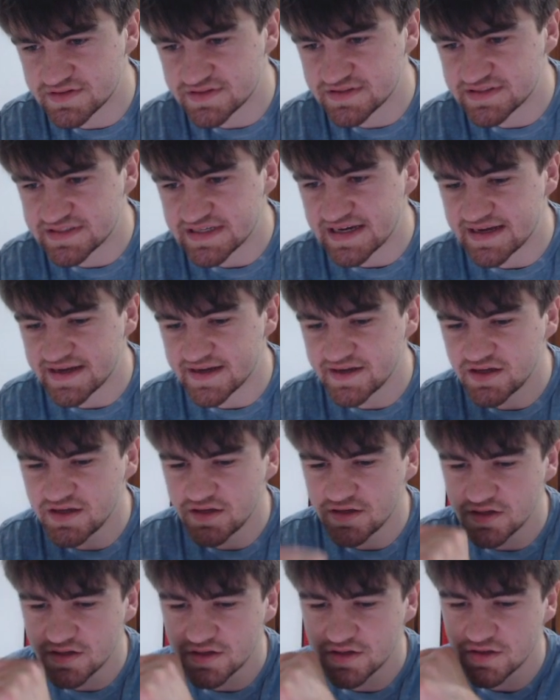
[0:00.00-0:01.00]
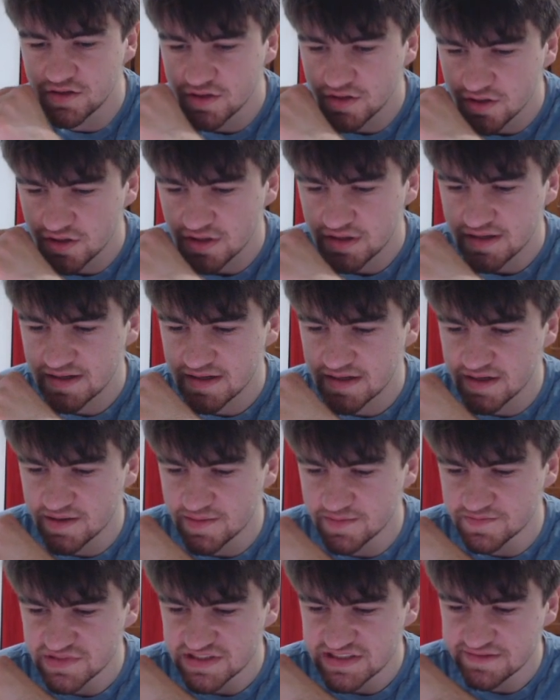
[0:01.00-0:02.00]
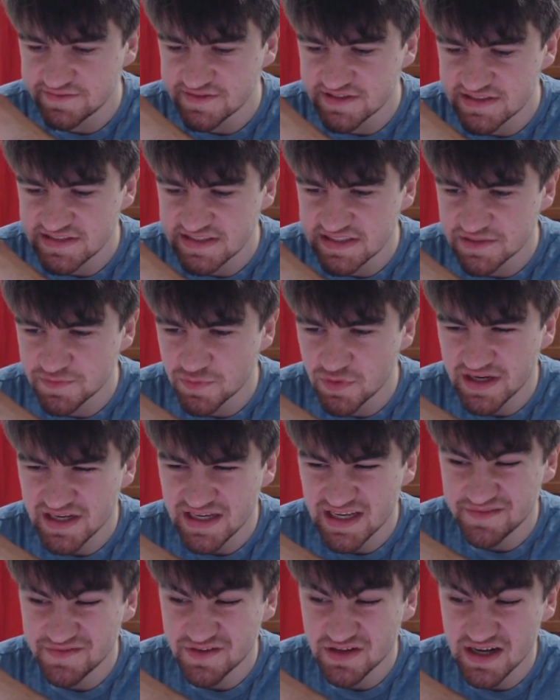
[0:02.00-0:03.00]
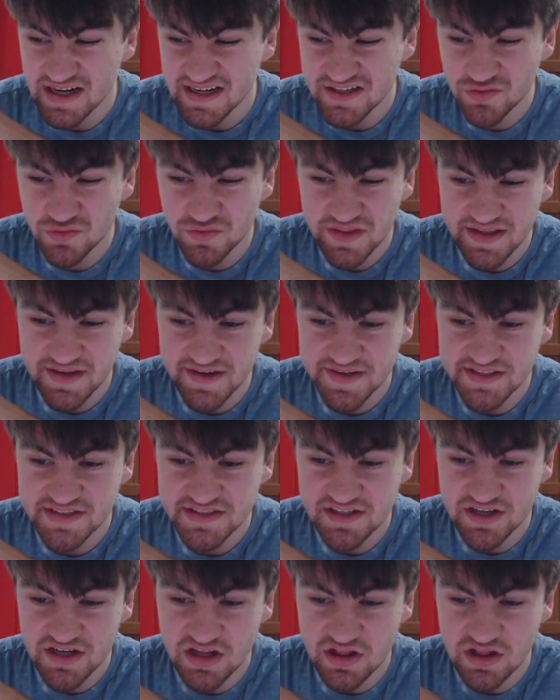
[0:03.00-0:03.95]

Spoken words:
Day. 76 break even. I don't think he's going to